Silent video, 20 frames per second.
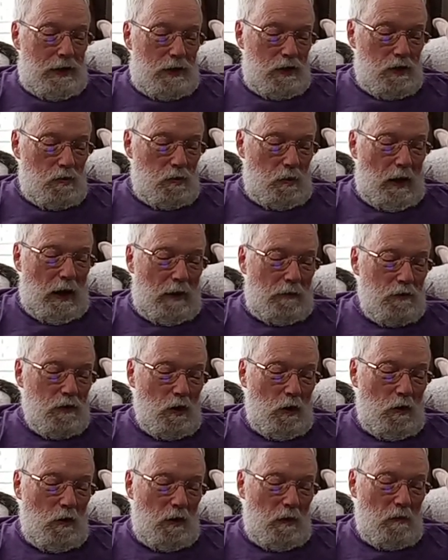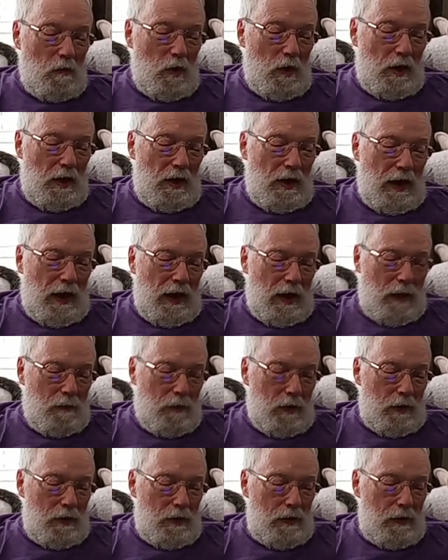his wife told him what had
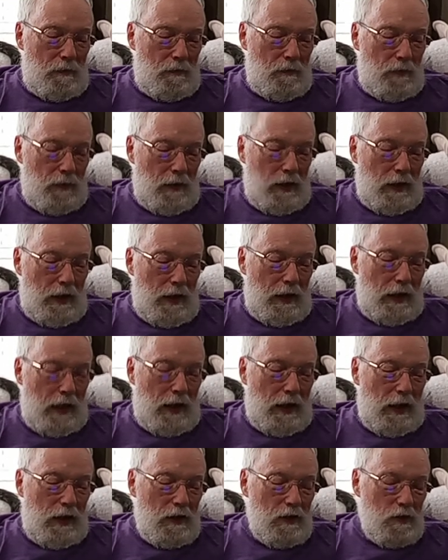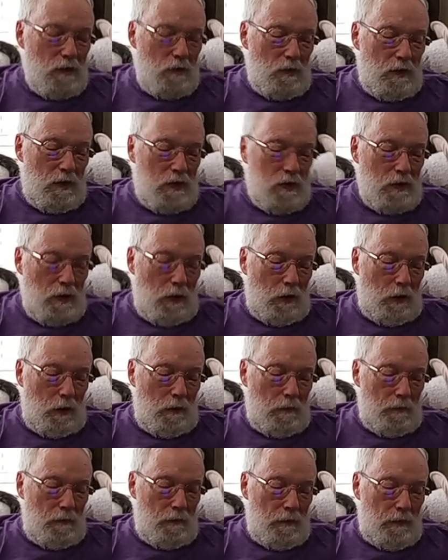happened. As a
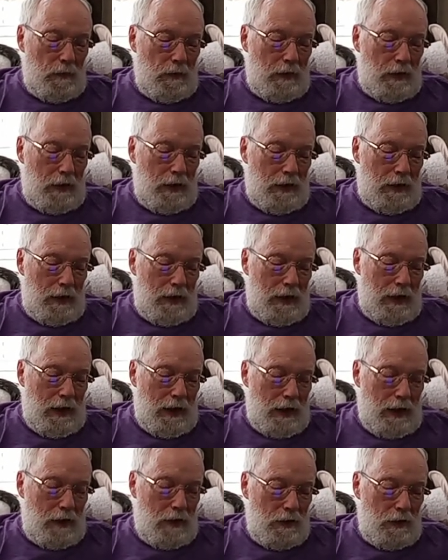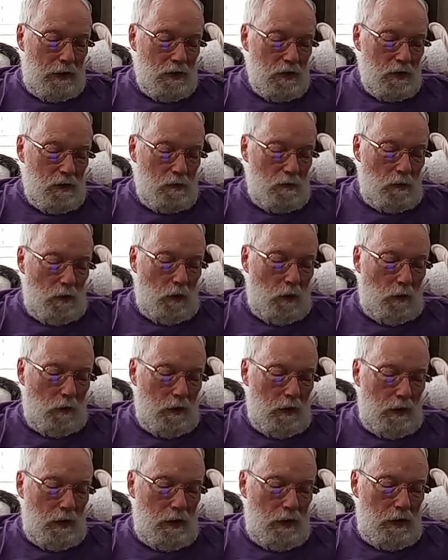result, he had a
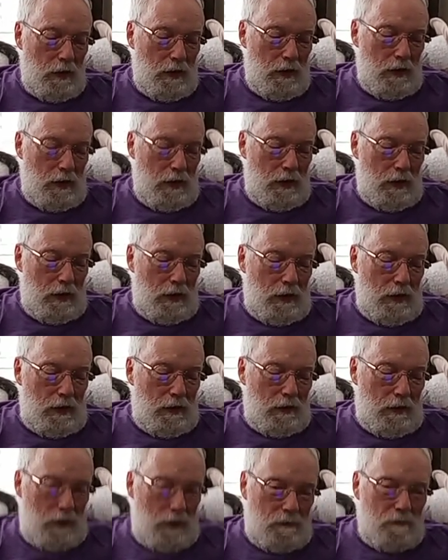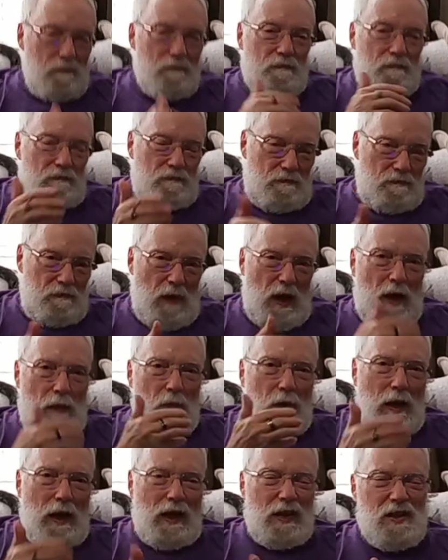stroke. The
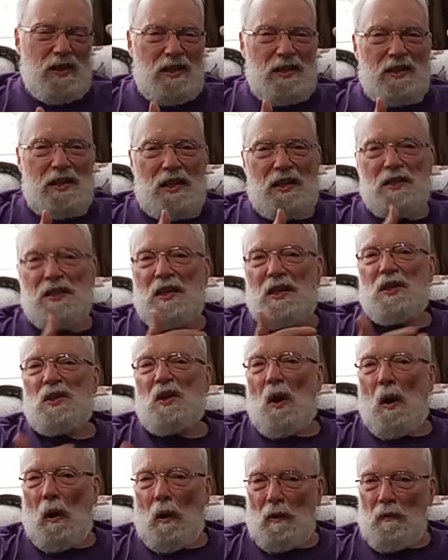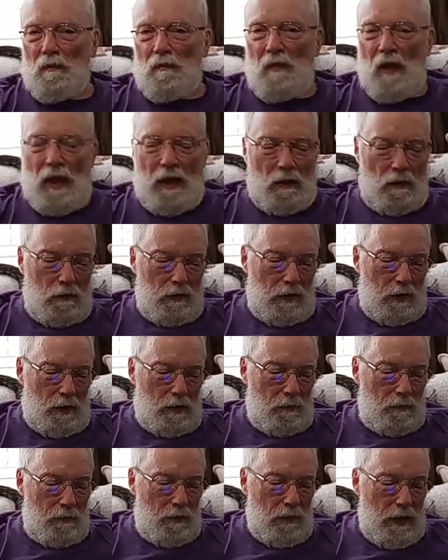Bible actually says his heart failed
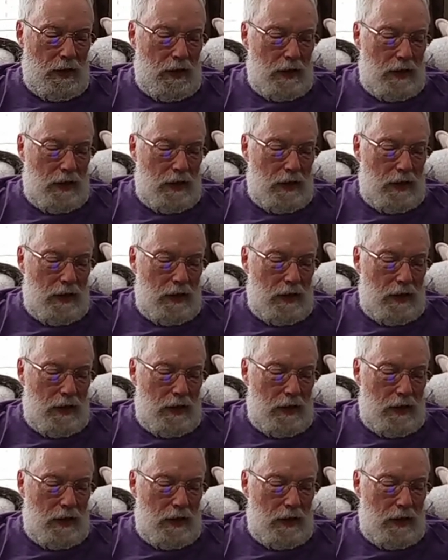him